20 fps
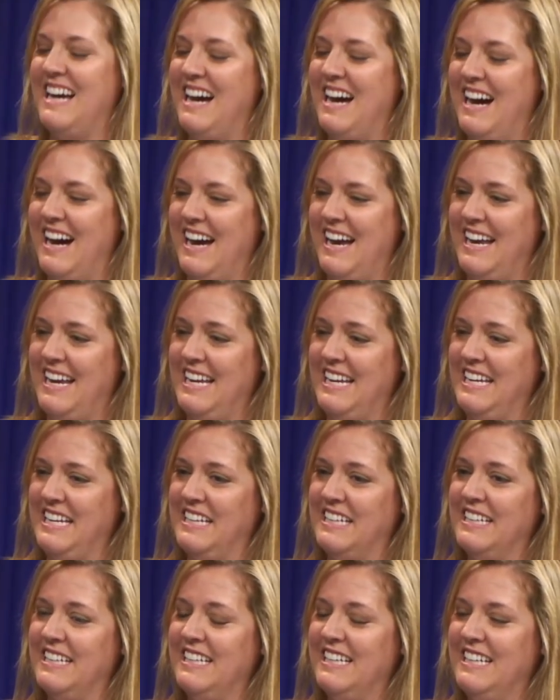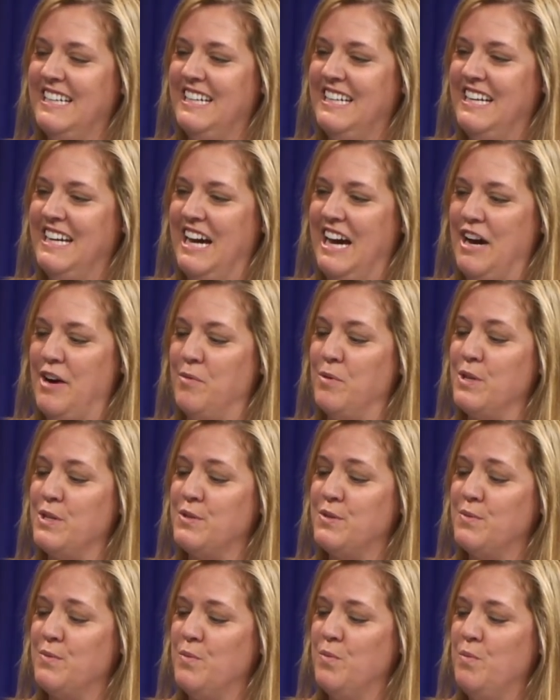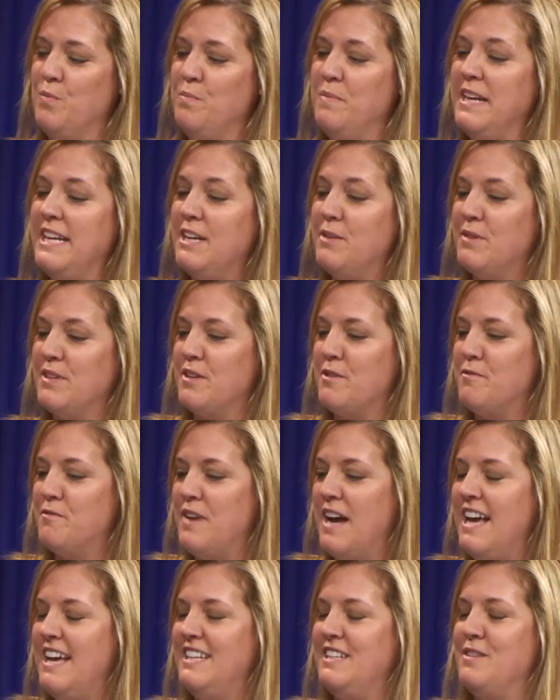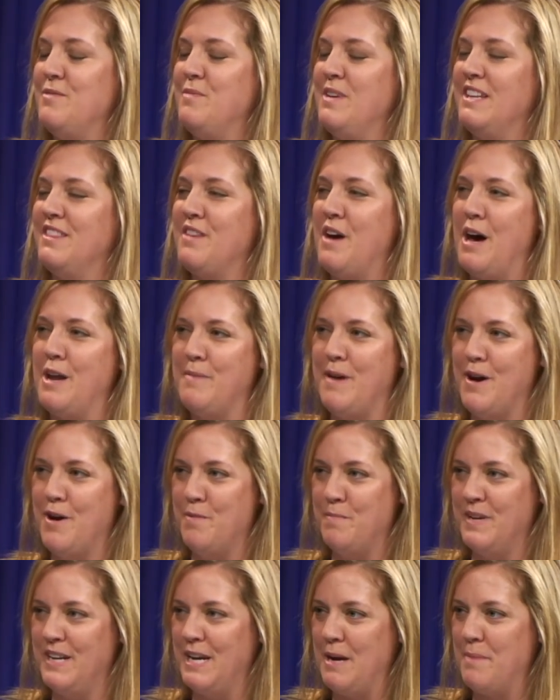I Uh, was meeting with a friend, and we had thought about opening